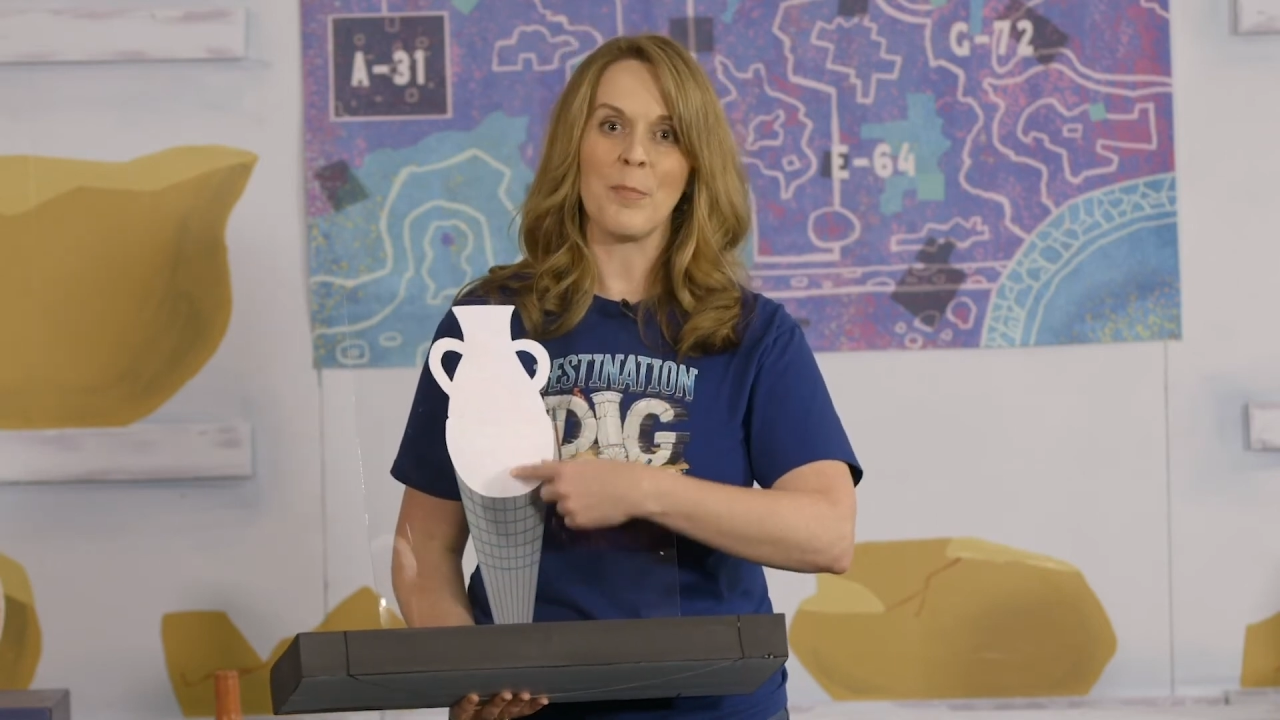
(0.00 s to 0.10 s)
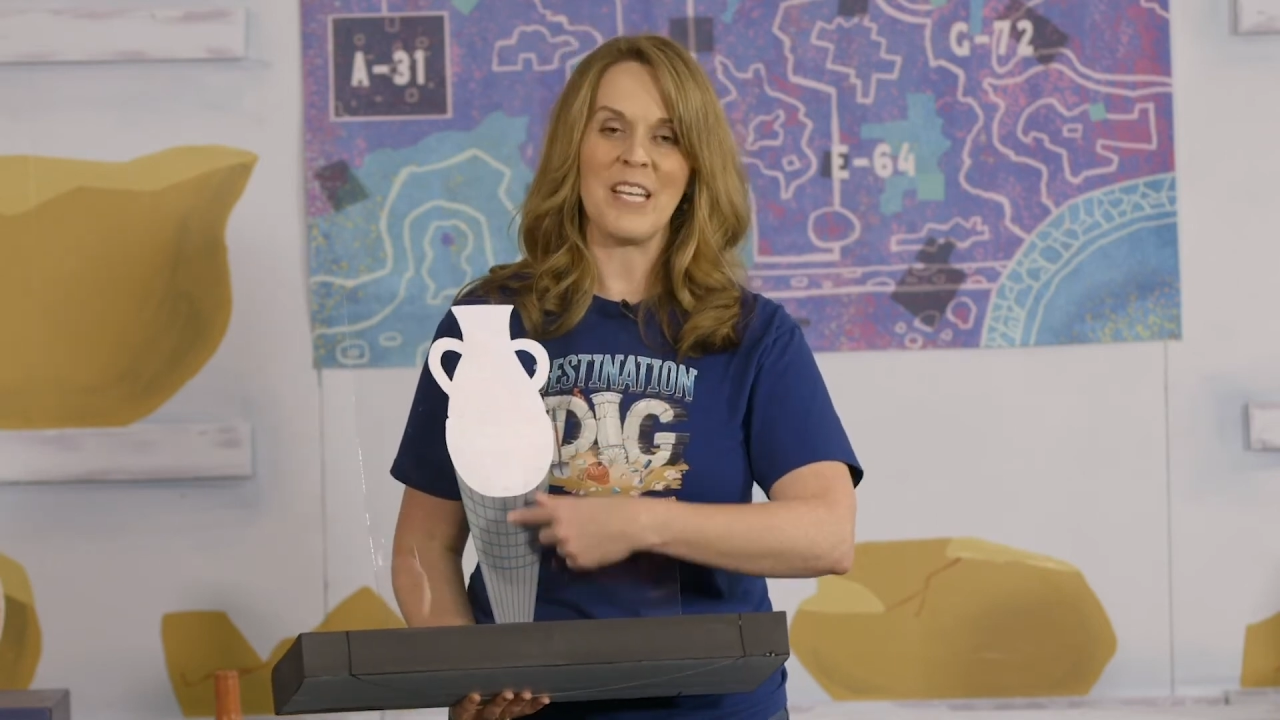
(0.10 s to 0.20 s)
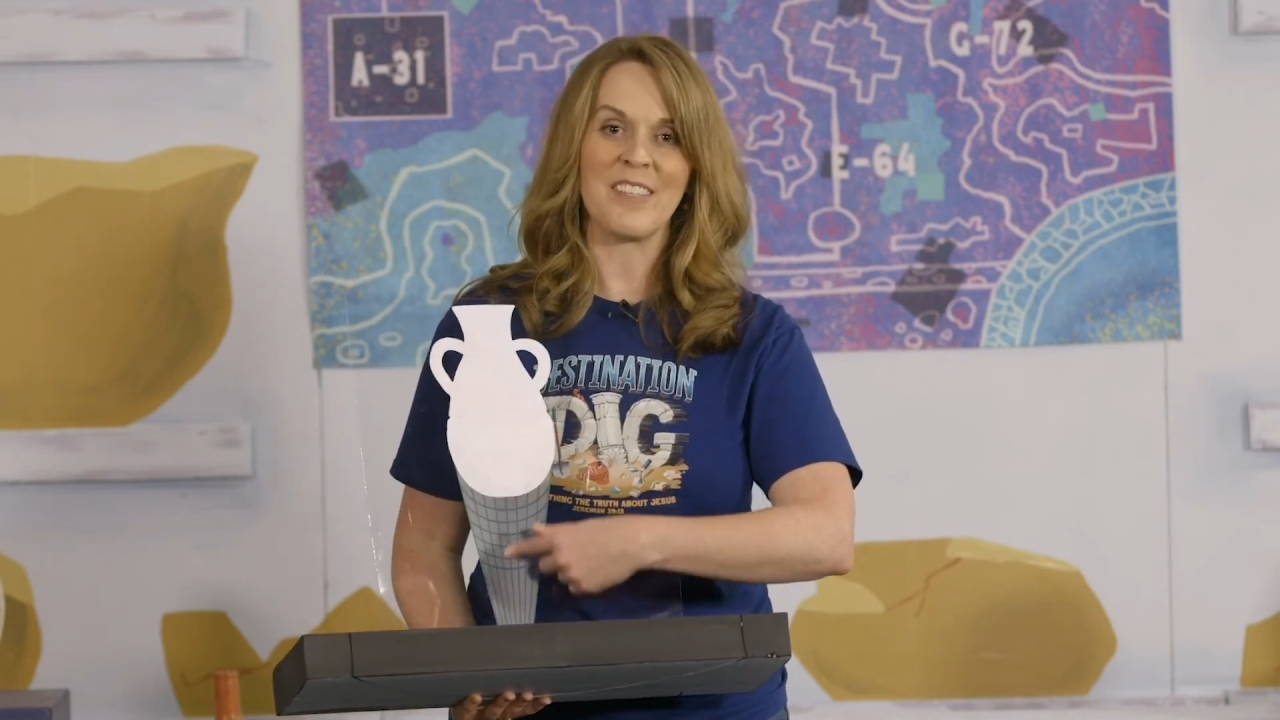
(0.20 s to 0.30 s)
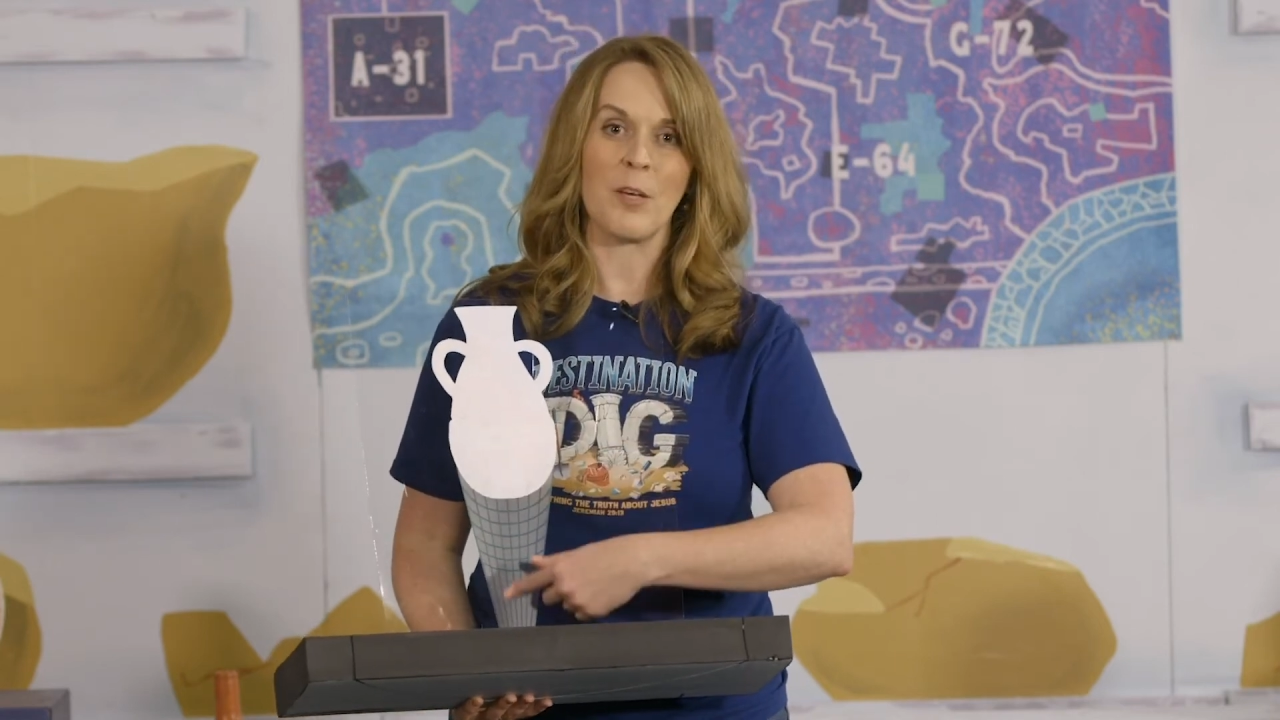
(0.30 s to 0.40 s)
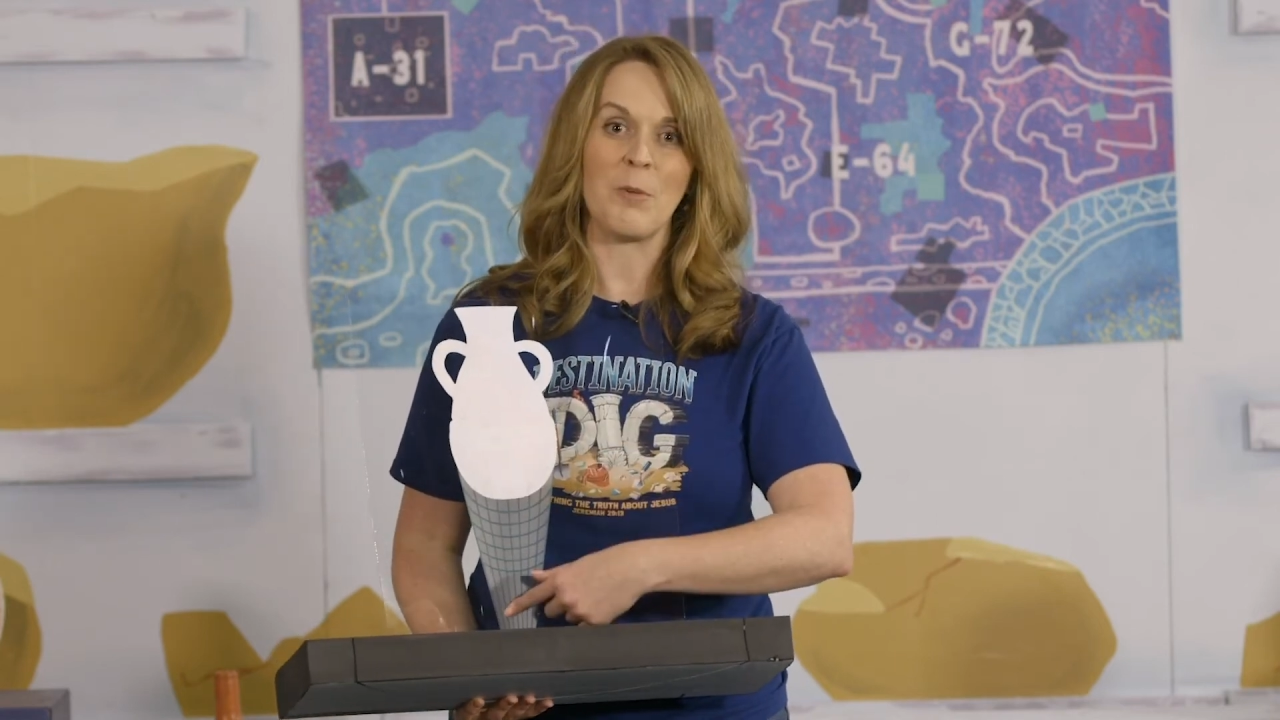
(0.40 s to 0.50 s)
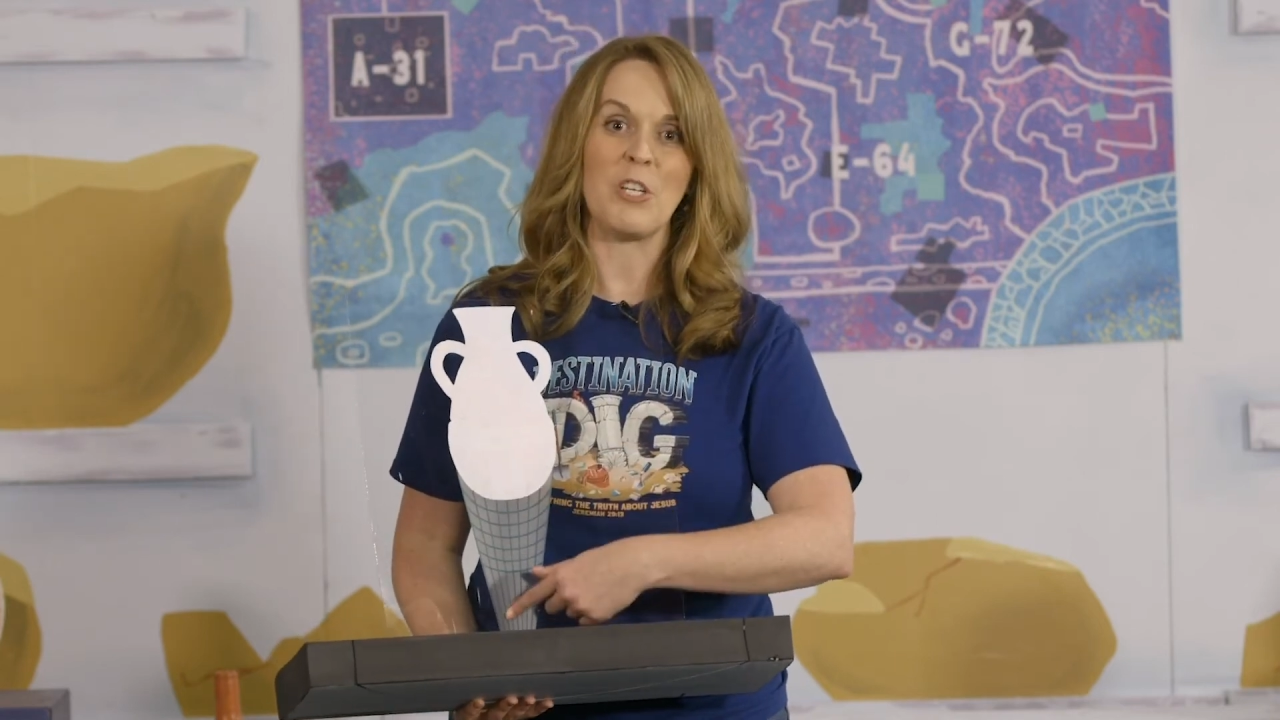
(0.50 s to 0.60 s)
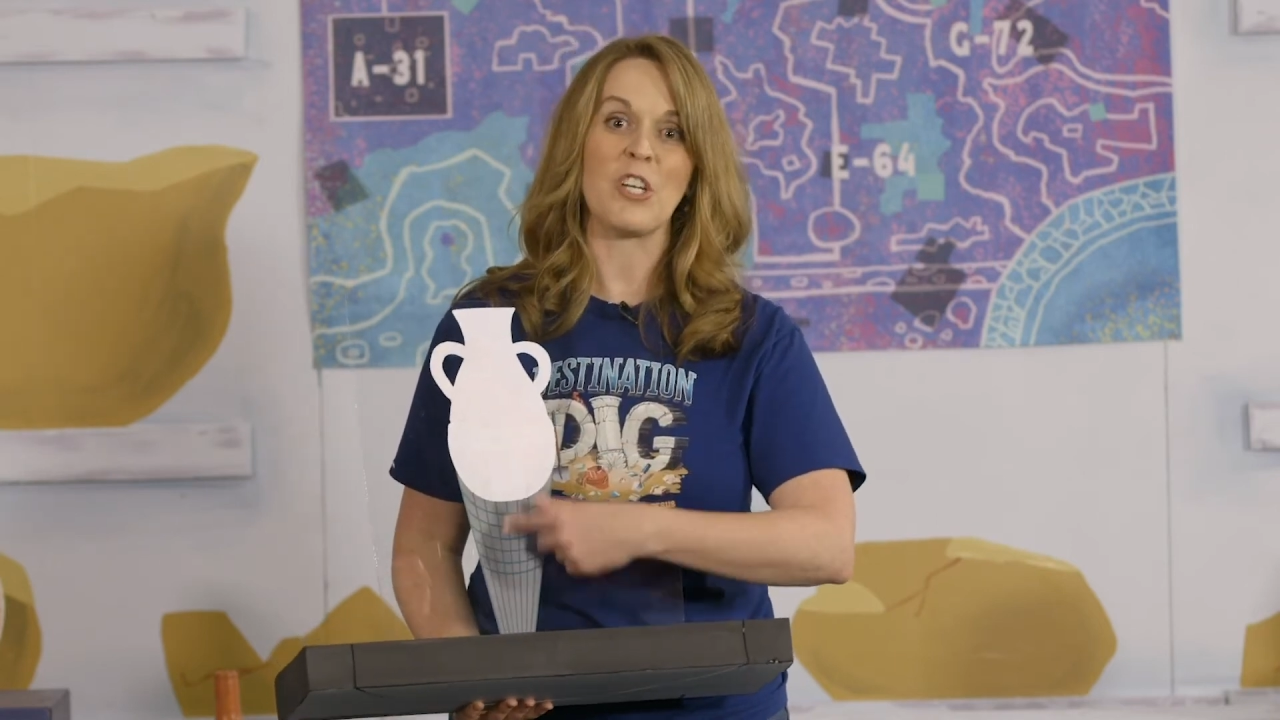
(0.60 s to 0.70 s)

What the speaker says: the piece that we